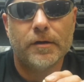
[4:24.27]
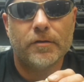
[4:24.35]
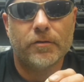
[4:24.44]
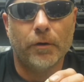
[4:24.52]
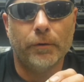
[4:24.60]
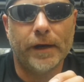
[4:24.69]

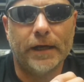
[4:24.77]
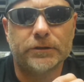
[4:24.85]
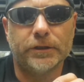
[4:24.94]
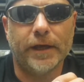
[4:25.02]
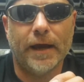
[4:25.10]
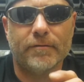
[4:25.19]
so it
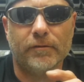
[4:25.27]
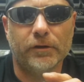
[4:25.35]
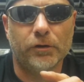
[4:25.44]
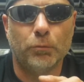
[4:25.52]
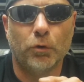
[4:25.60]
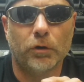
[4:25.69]
actually has a
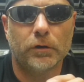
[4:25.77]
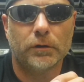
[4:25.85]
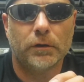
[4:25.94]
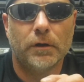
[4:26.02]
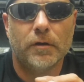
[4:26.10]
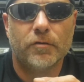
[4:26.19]
little more
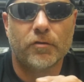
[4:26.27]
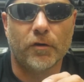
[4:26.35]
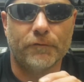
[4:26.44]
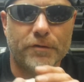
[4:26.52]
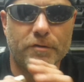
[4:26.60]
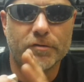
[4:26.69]

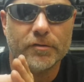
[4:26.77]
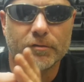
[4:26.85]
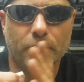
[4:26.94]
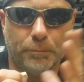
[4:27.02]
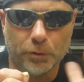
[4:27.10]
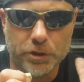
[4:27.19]
surface
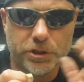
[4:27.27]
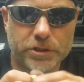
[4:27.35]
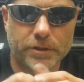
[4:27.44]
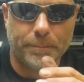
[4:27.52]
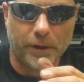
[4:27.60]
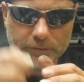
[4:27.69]
to push
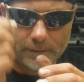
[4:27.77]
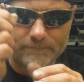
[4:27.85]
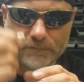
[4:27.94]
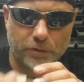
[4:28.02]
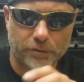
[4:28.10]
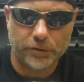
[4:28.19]
the belt up
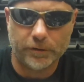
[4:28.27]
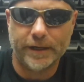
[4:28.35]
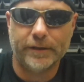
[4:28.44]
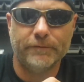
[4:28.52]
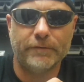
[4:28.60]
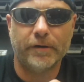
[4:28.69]
further
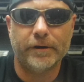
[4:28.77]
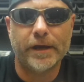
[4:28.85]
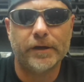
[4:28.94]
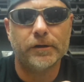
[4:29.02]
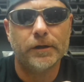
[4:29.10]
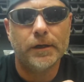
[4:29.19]
in the Variator.